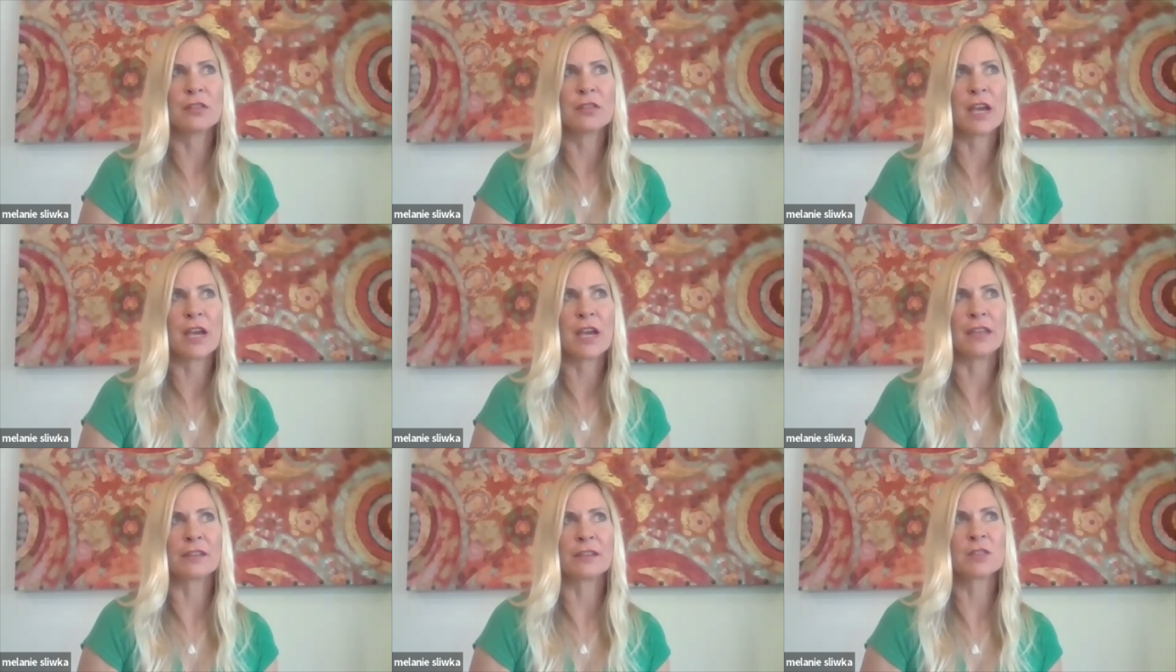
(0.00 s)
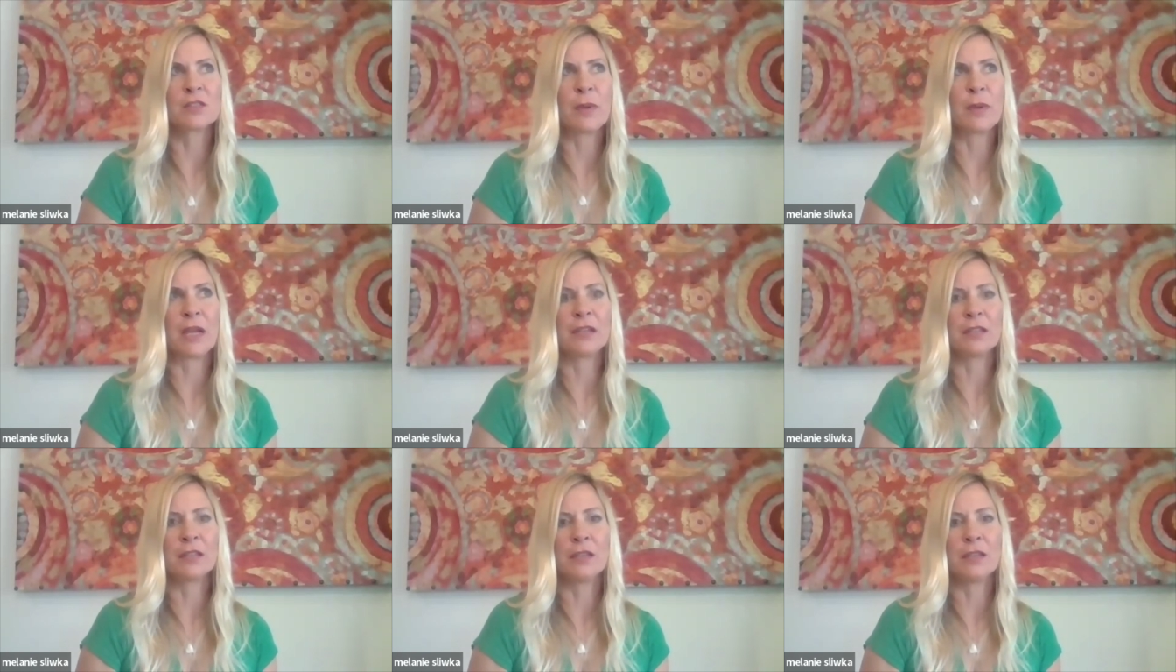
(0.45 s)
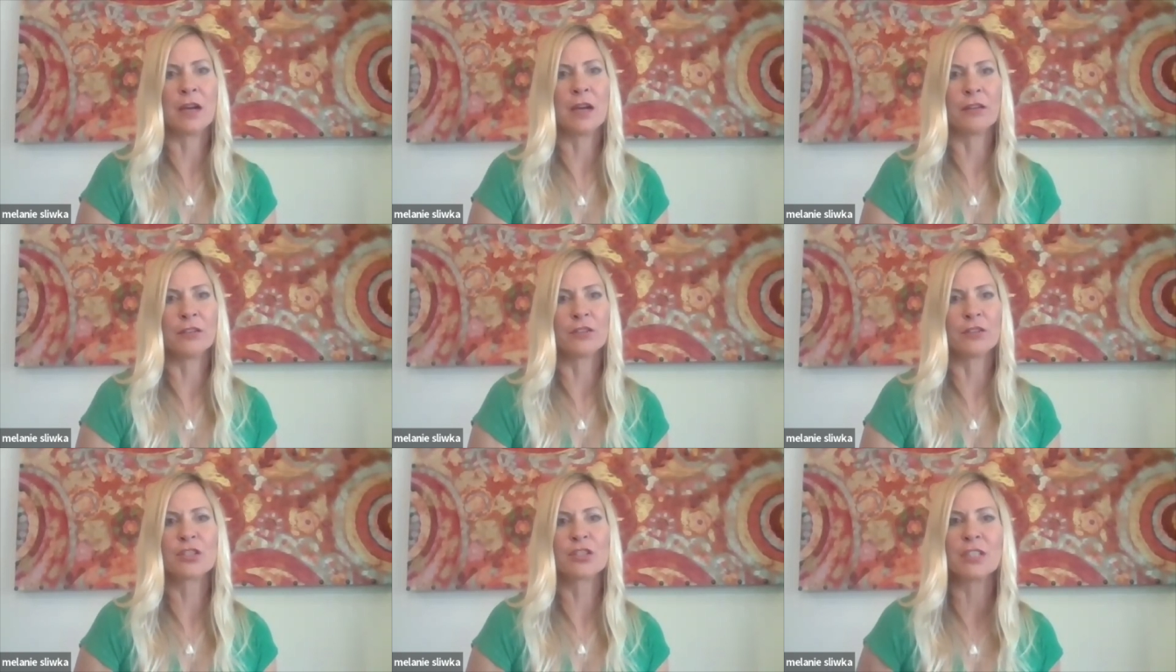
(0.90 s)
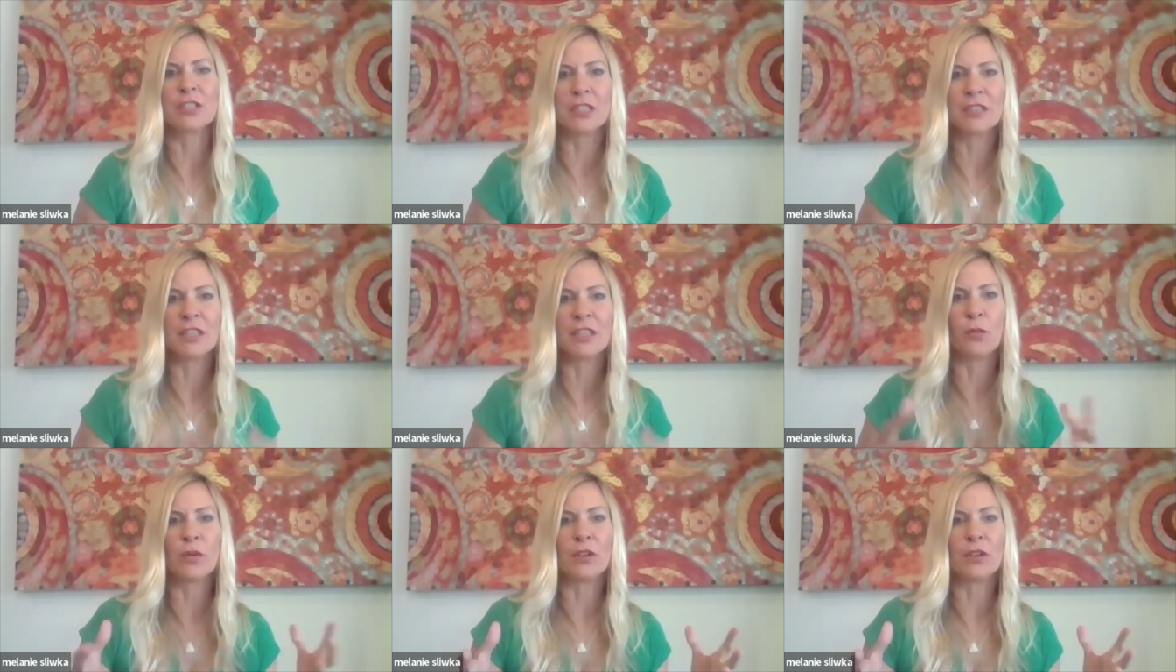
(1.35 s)
that expanded knowledge
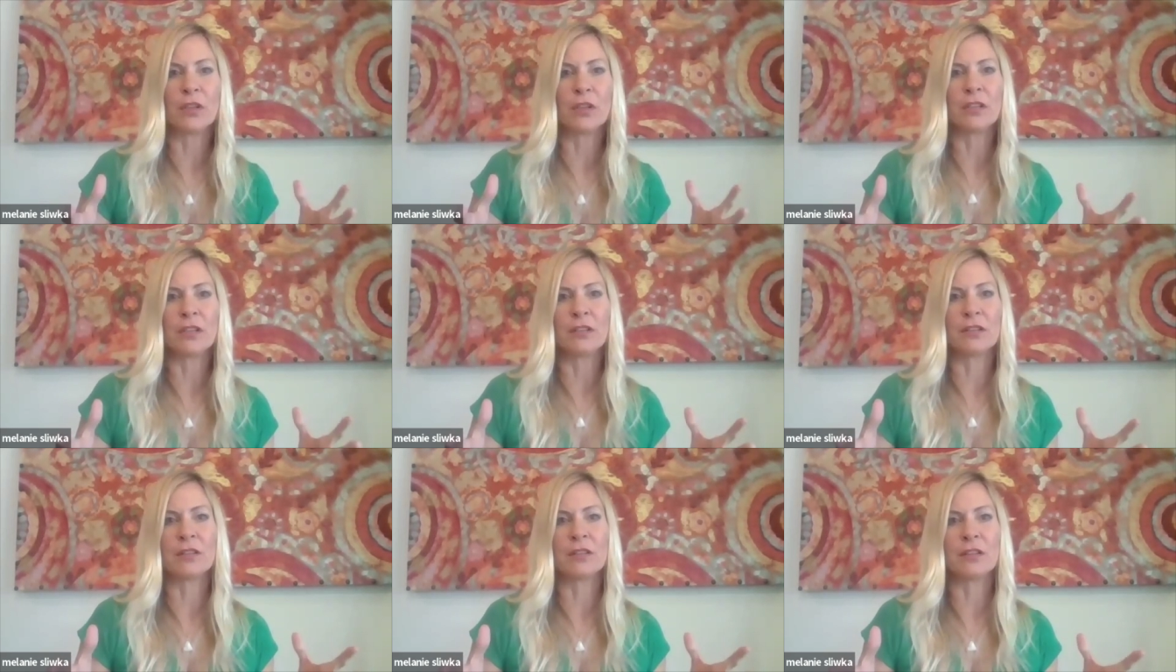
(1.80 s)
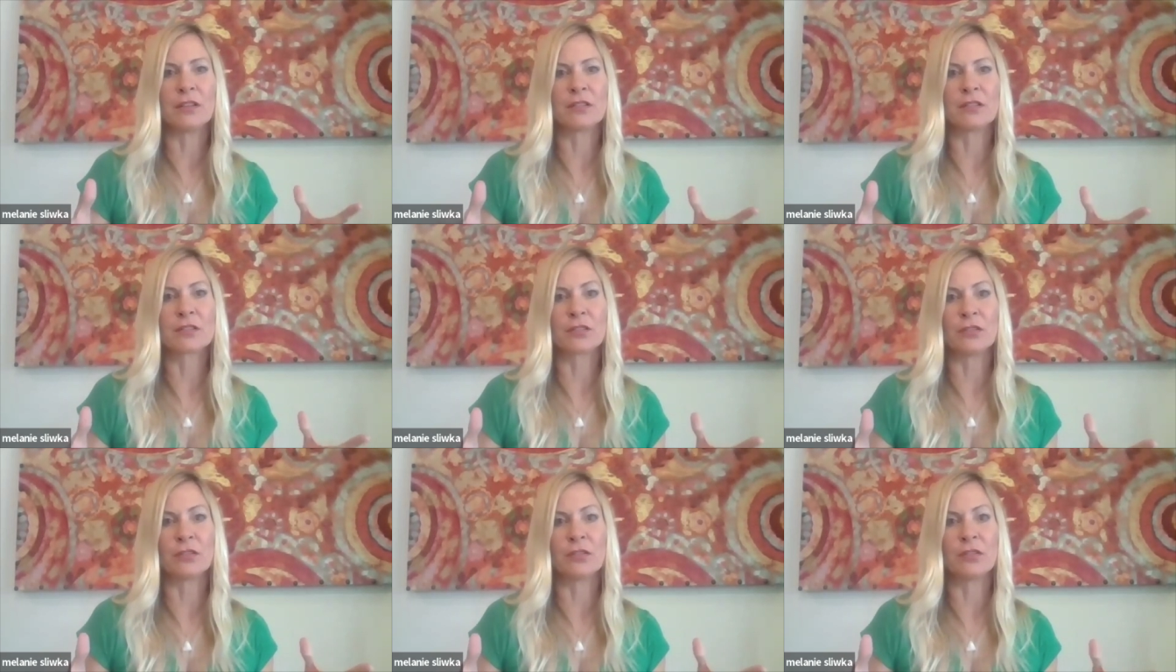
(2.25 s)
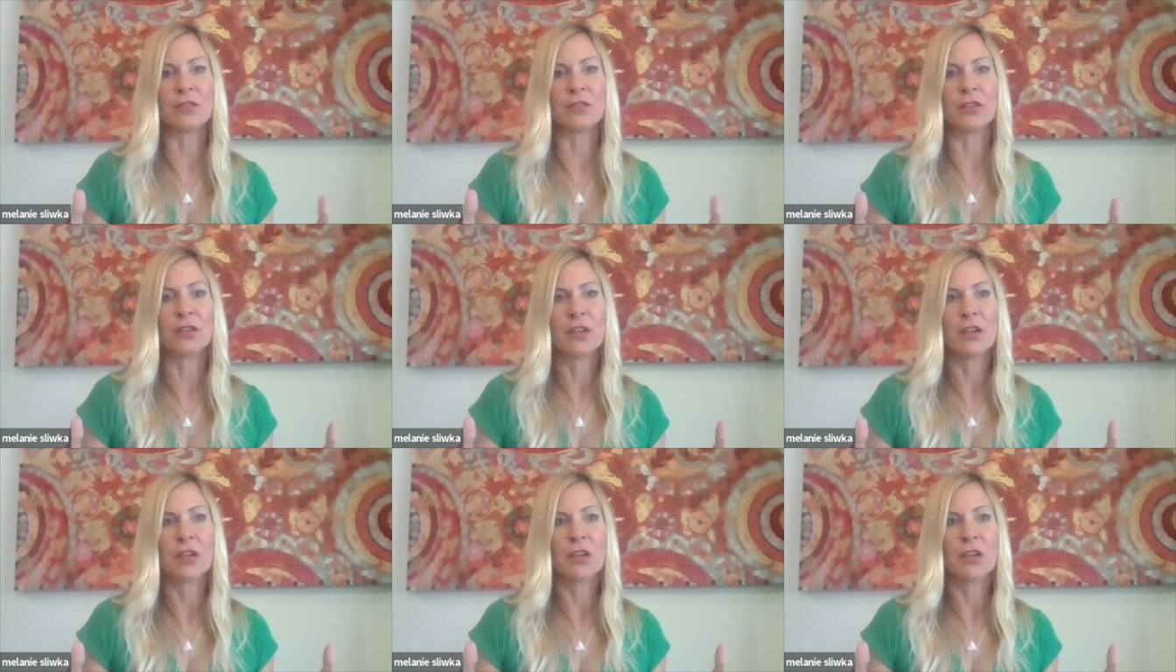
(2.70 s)
set that we need in certain